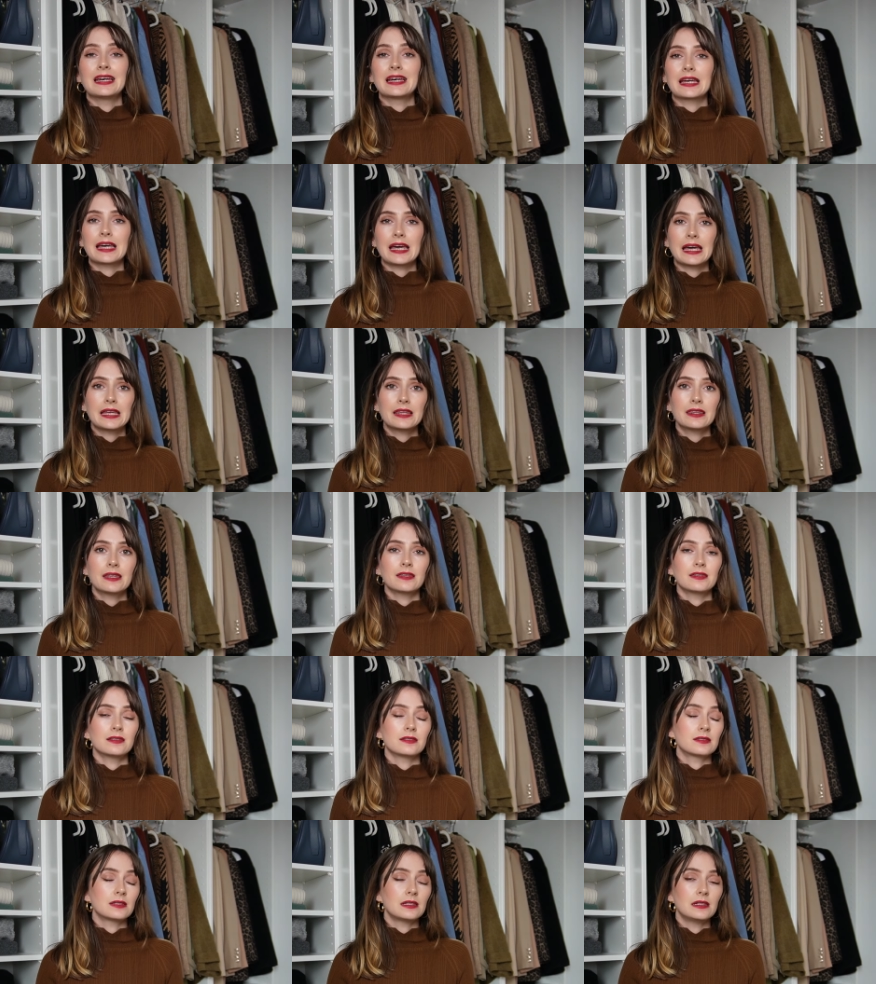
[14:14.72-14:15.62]
Again,
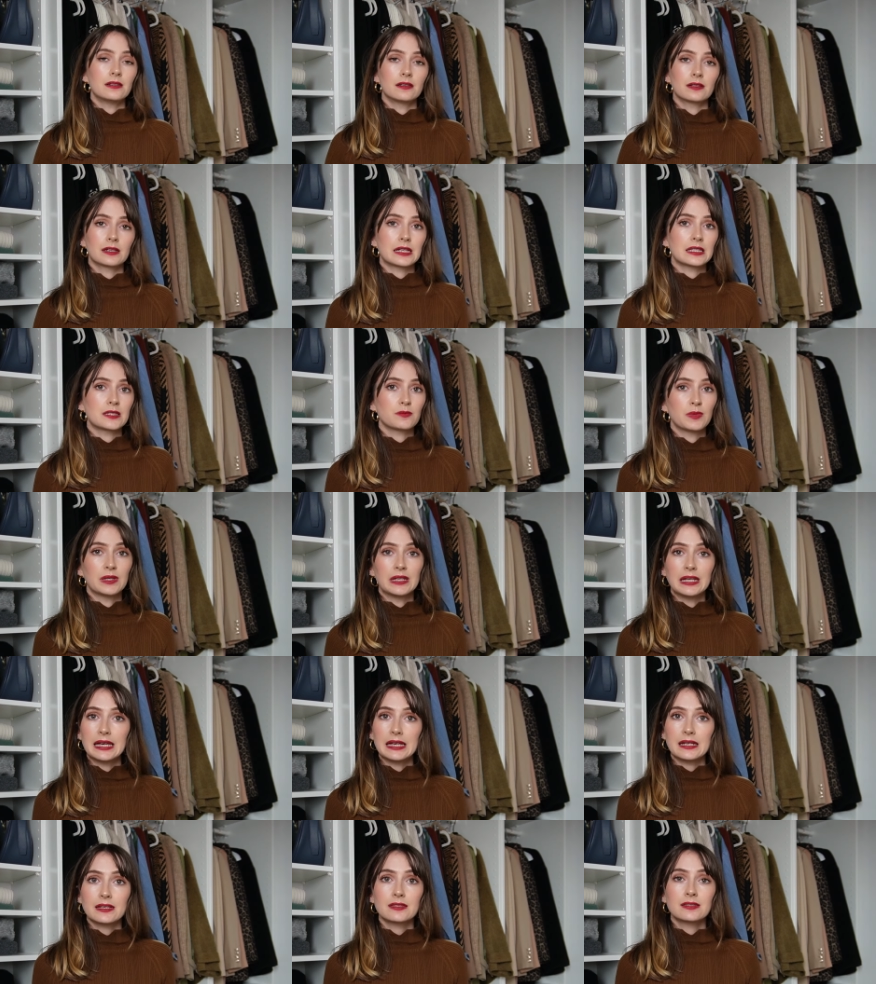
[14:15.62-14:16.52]
this elongates my
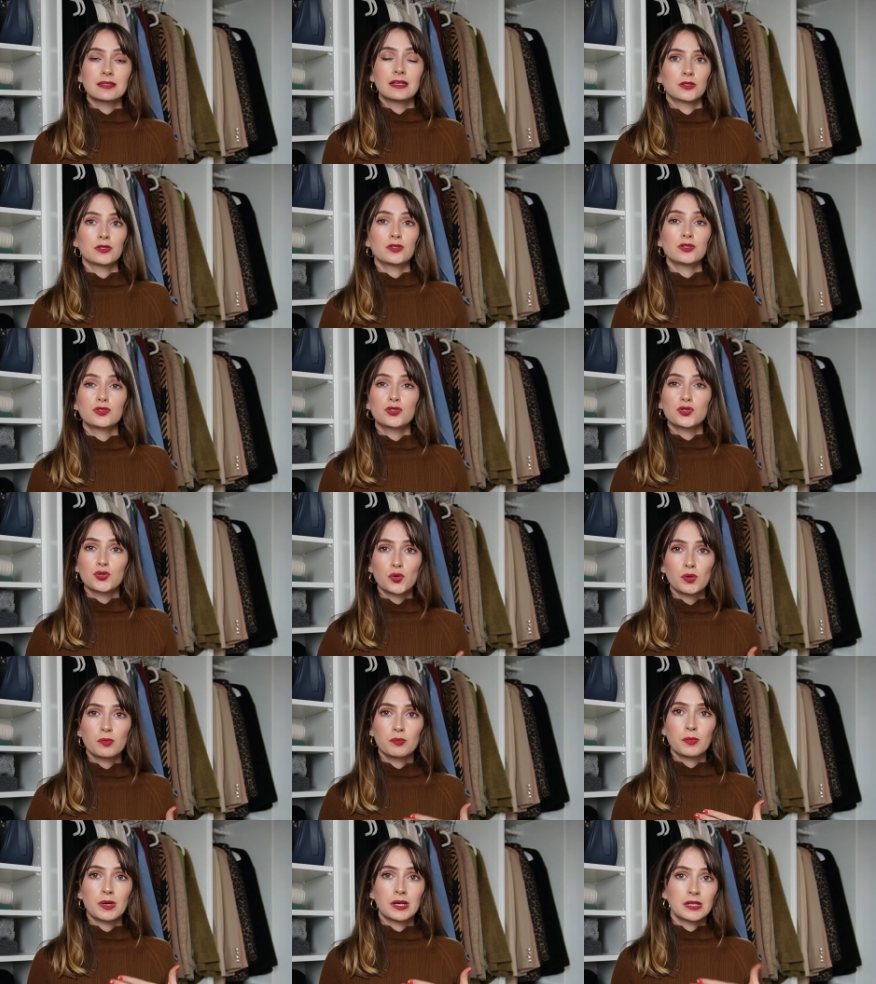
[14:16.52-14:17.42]
legs. Doesn't
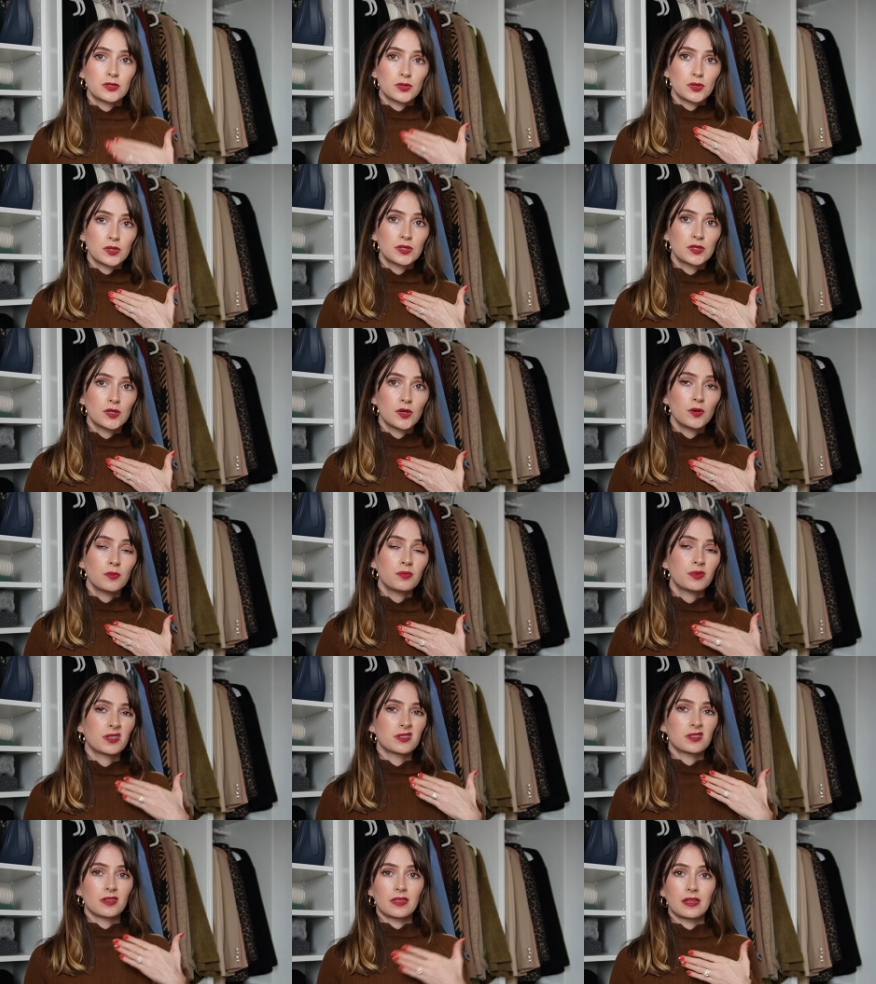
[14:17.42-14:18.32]
shorten my torso
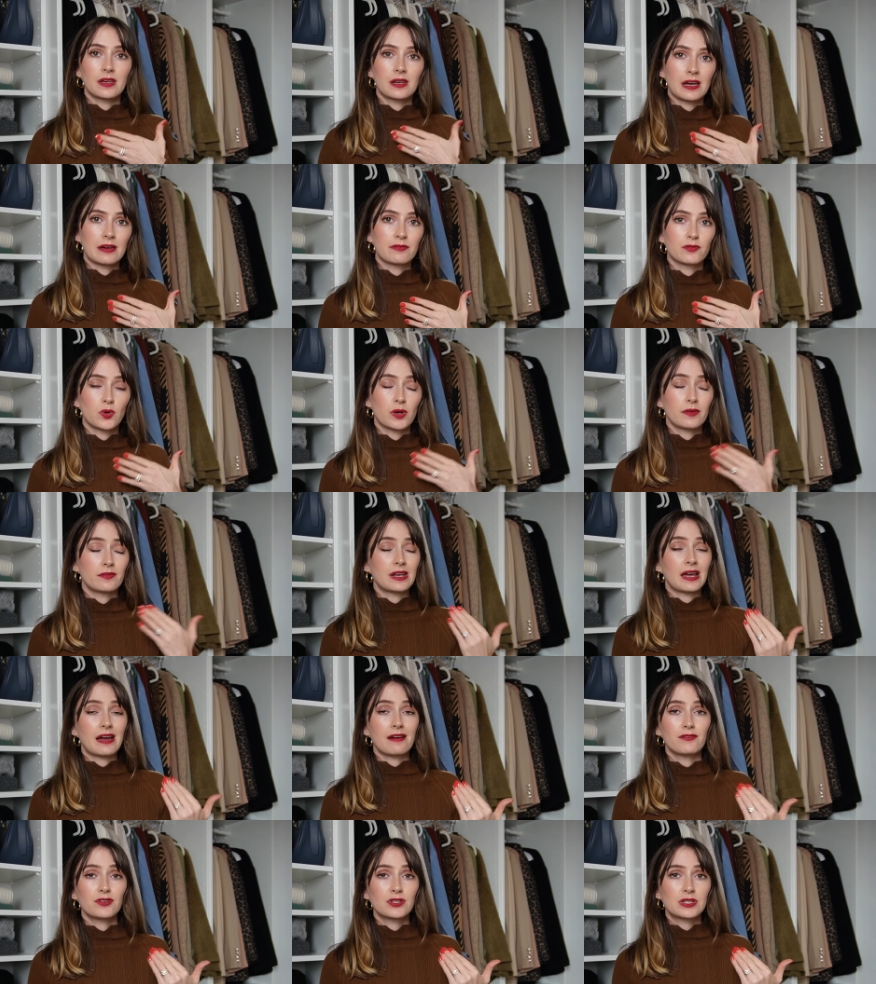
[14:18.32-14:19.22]
because I think I have quite an
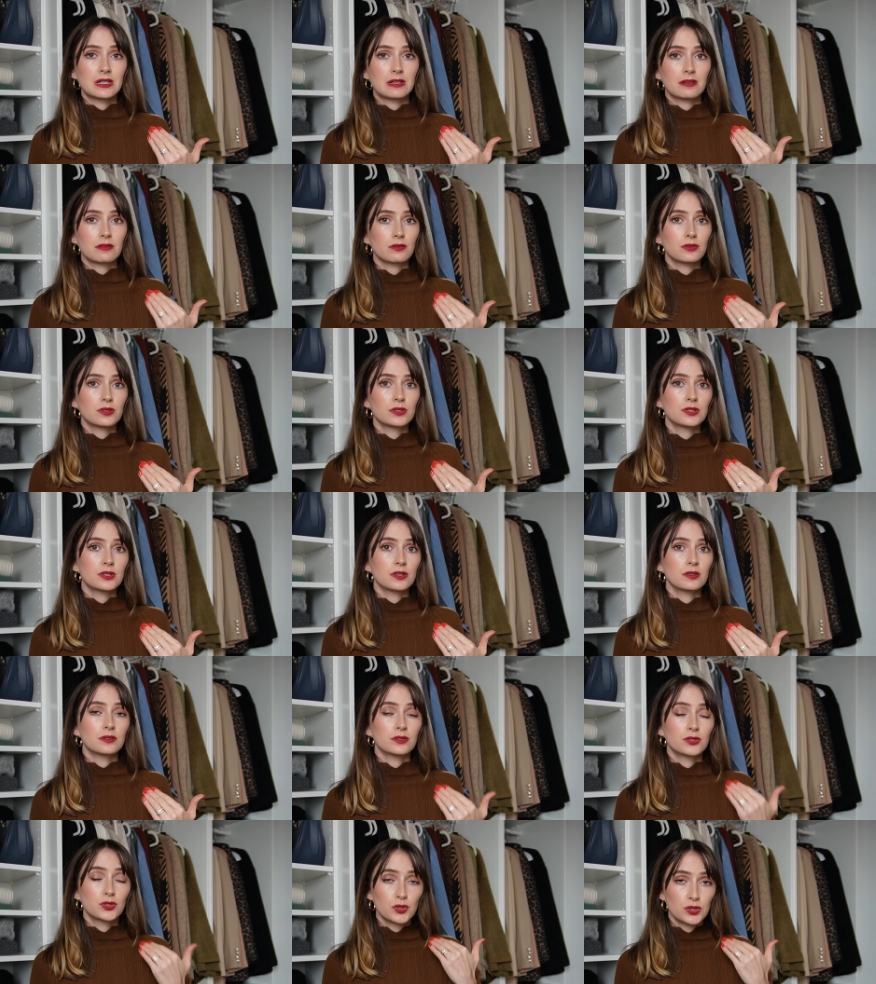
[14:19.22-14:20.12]
average length
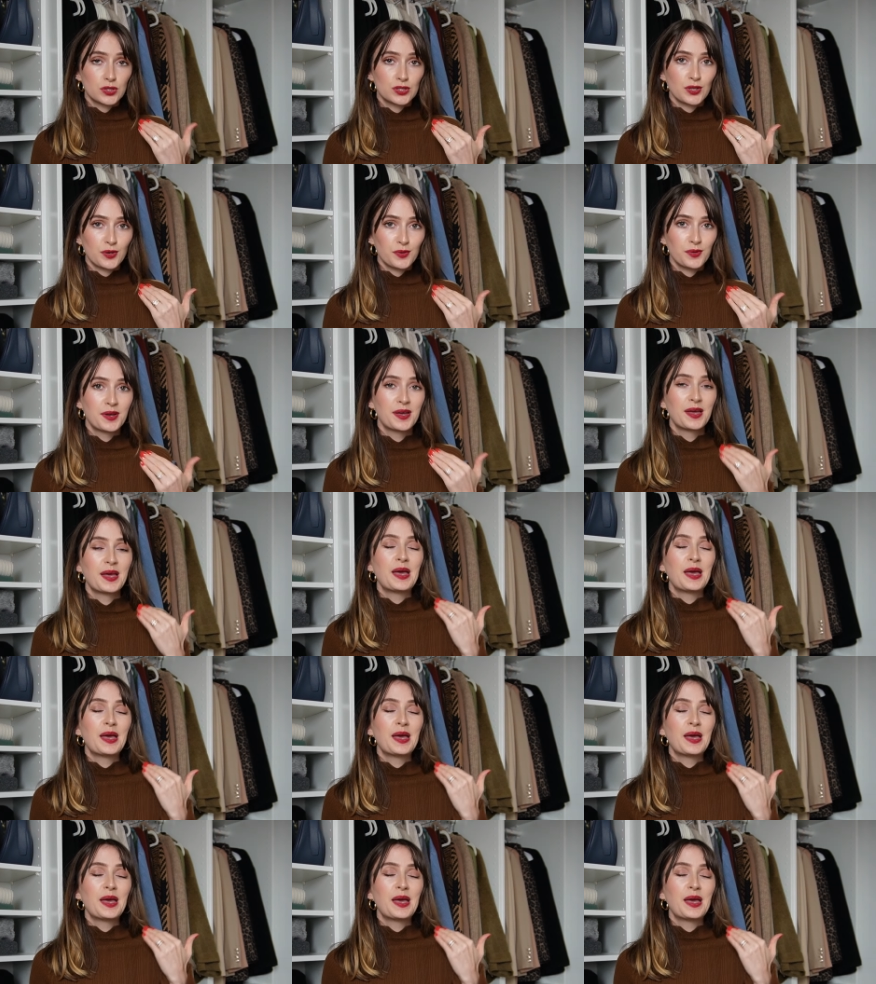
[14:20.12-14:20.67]
torso.